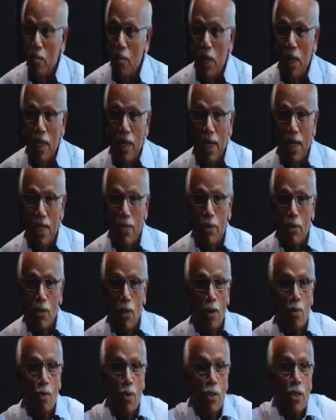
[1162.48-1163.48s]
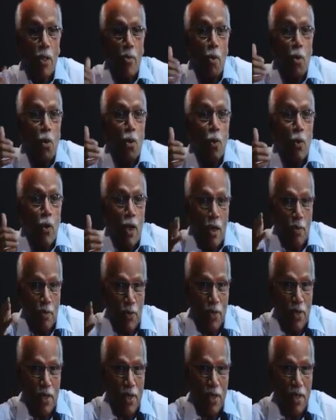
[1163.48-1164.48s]
Bill Gates was almost about to
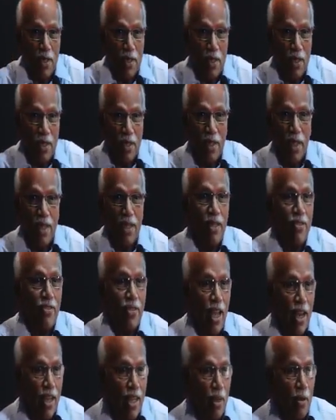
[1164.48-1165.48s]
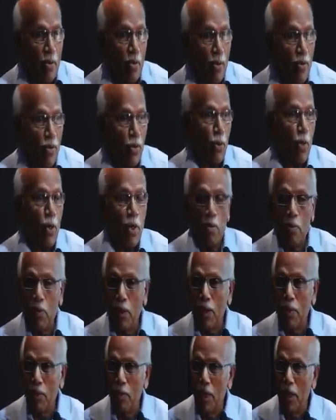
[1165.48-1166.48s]
collapse. Then he stood up
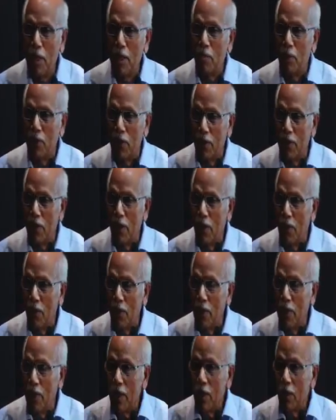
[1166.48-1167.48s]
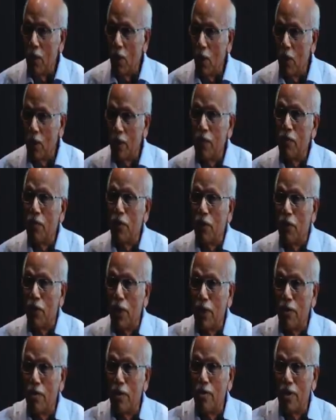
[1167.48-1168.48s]
and made him sit down, talked to him for
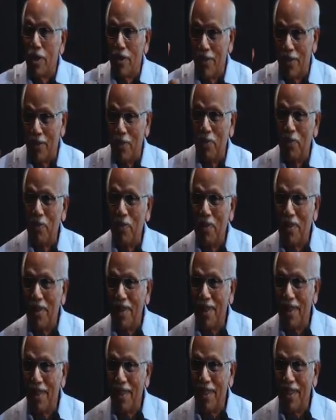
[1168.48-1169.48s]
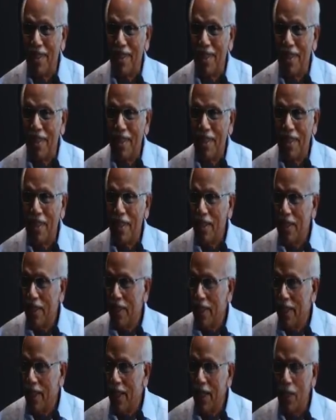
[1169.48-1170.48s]
5 hours.
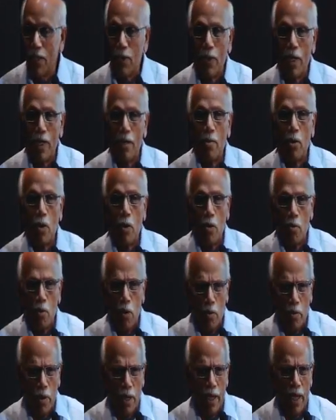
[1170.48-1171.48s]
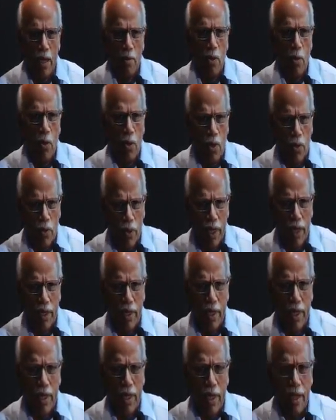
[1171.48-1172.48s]
Then he told him, don't put my name, don't do
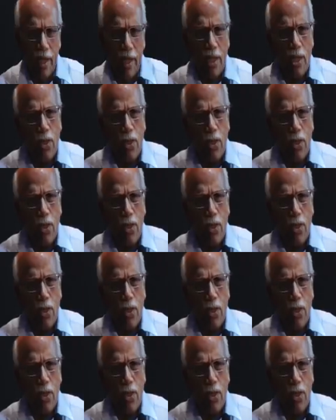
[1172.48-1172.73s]
anything.